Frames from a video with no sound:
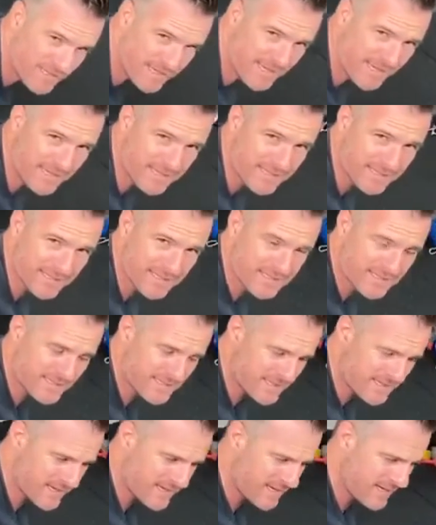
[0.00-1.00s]

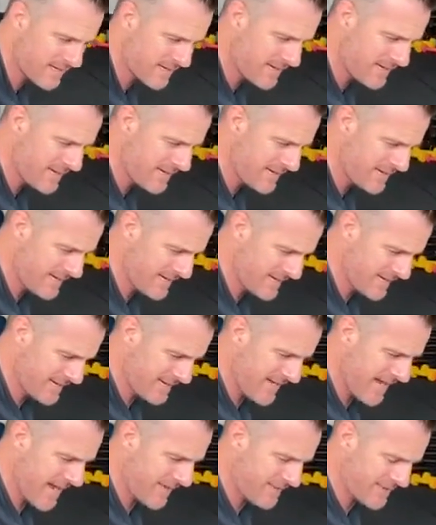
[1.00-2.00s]
seconds
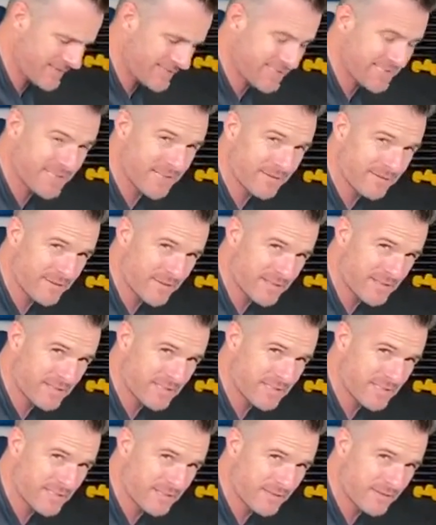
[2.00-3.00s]
at the
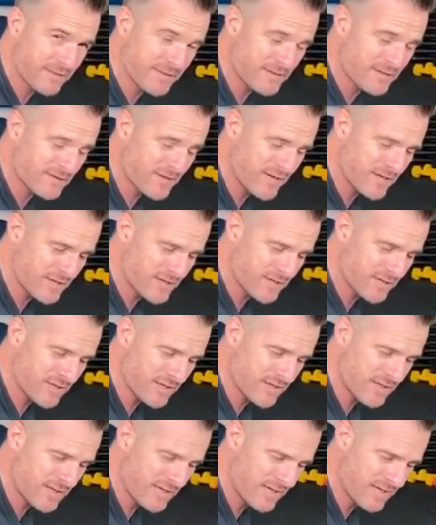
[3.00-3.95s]
stiffness for the stretch